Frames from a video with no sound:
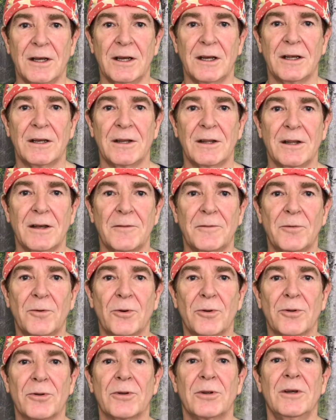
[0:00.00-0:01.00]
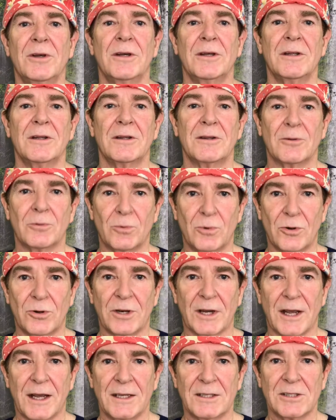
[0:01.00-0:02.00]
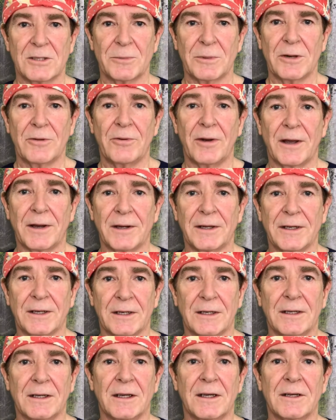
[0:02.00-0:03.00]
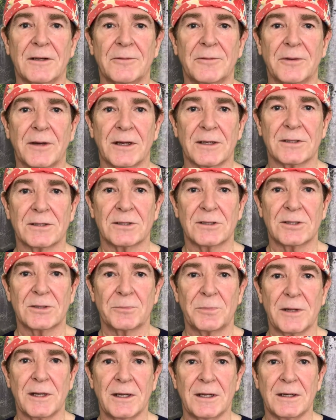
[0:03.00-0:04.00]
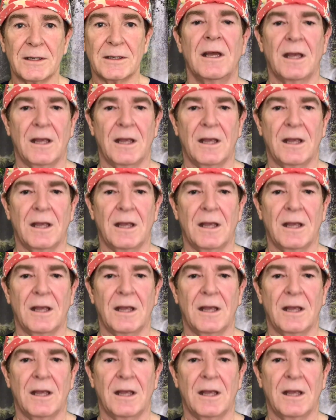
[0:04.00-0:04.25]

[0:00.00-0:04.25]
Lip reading: and therefore the water has to be run in at a faster speed.